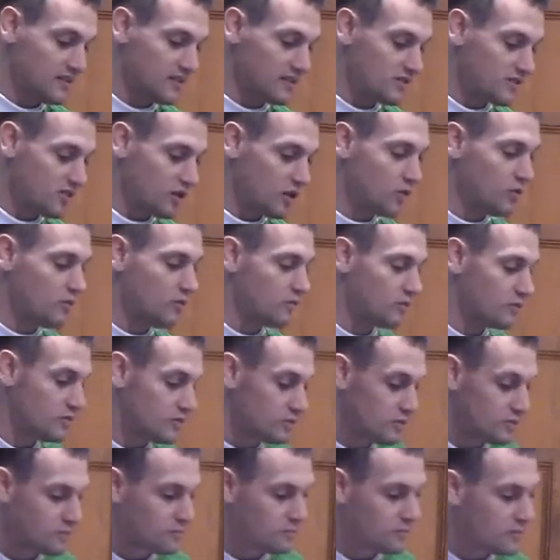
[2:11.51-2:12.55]
So
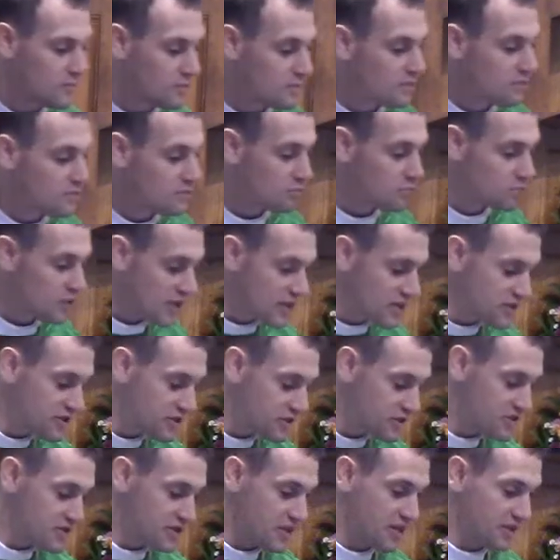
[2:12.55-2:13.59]
Brace
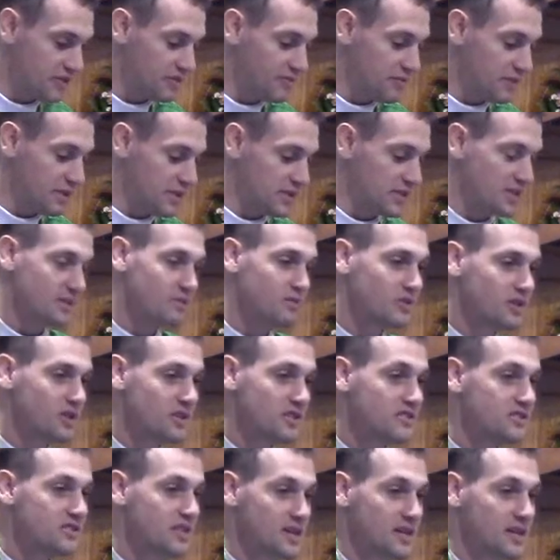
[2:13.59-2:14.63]
yourself because I'm going
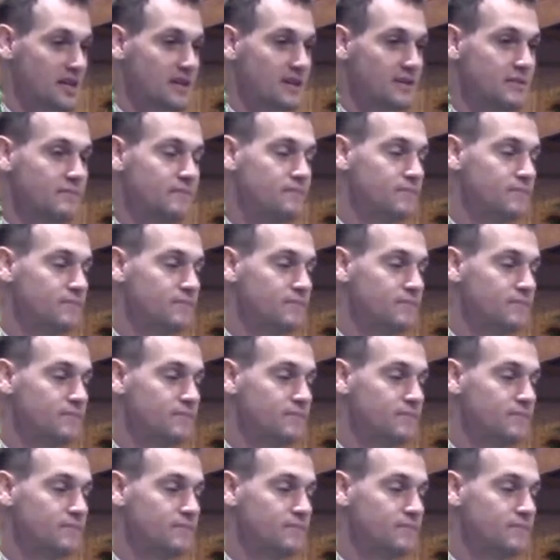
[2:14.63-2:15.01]
to say it.